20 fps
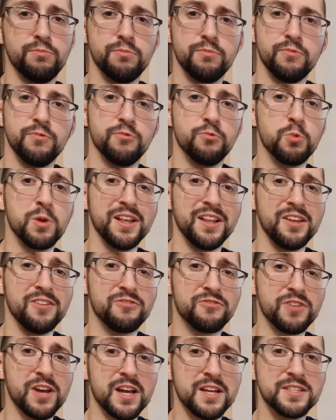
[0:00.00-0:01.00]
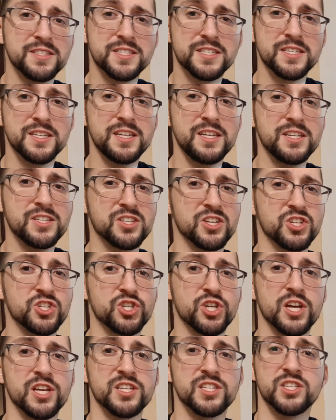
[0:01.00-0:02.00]
really fancy,
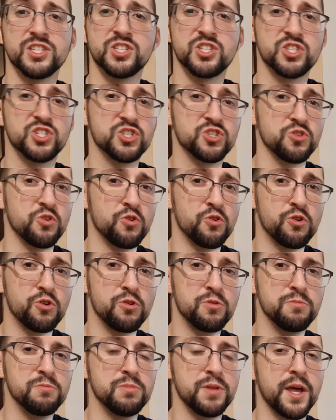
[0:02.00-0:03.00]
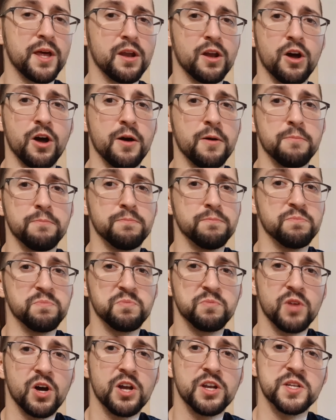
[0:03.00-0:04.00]
such as storm, that I'm
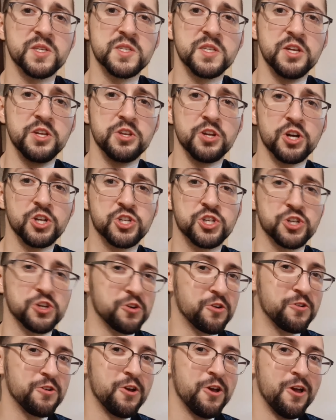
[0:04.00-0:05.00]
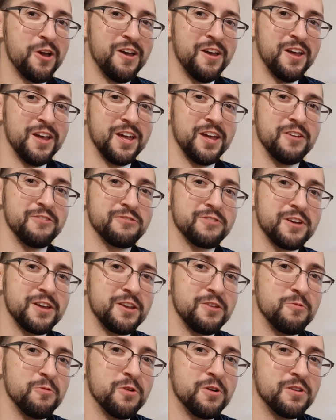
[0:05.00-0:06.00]
honestly not sure if
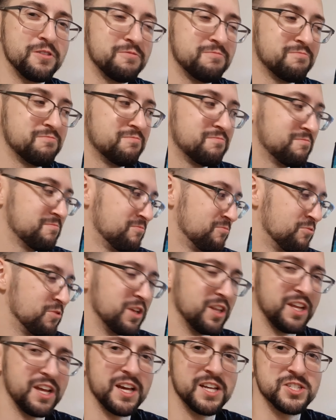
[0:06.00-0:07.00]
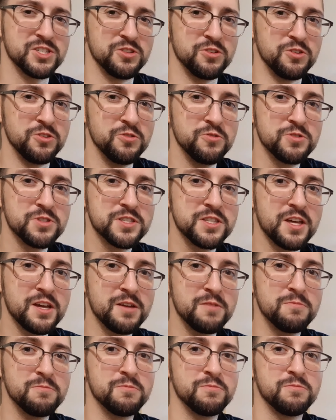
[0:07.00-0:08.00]
anyone really has to use
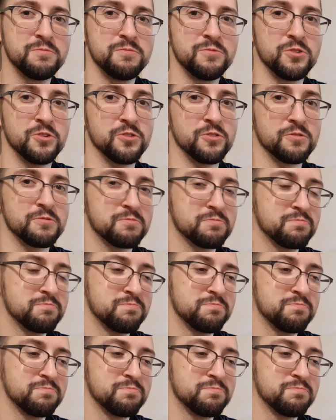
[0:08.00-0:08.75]
them. You're